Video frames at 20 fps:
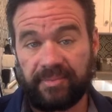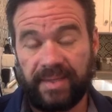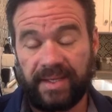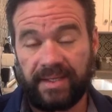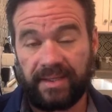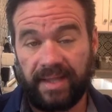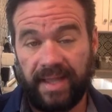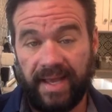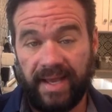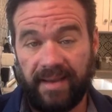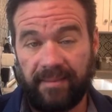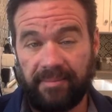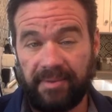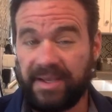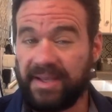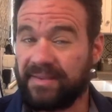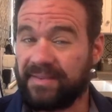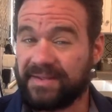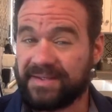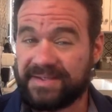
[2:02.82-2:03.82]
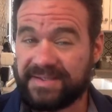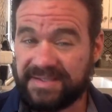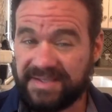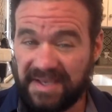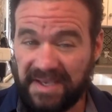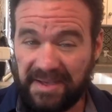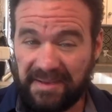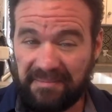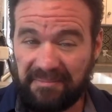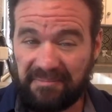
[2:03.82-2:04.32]
that lab in the
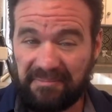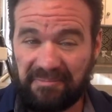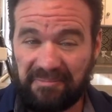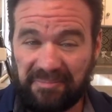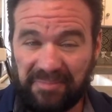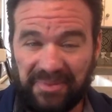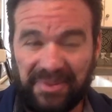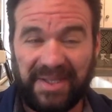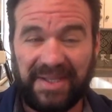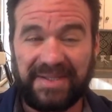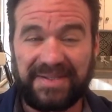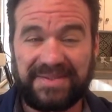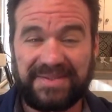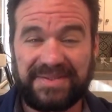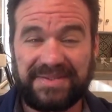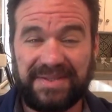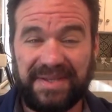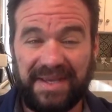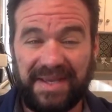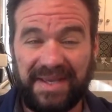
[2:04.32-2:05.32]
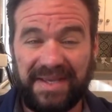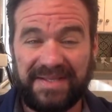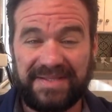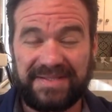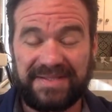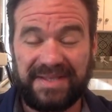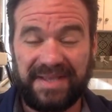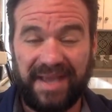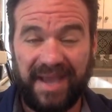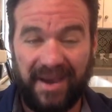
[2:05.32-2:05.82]
same place as
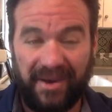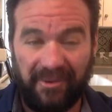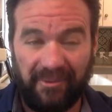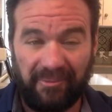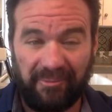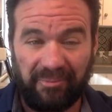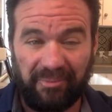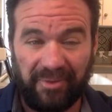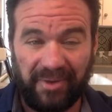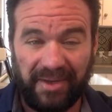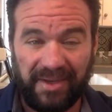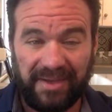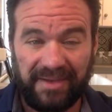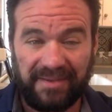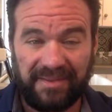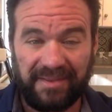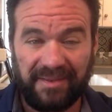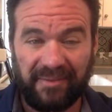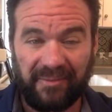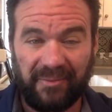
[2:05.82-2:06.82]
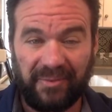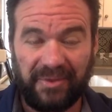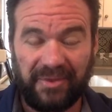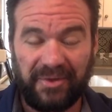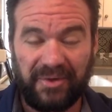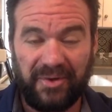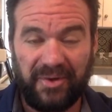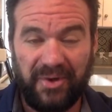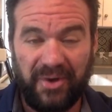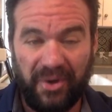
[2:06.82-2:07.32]
the outbreak that we
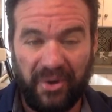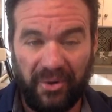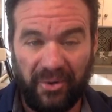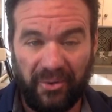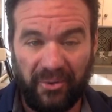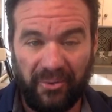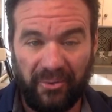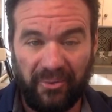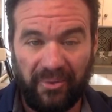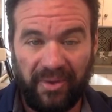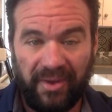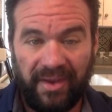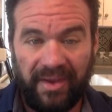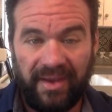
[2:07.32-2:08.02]
know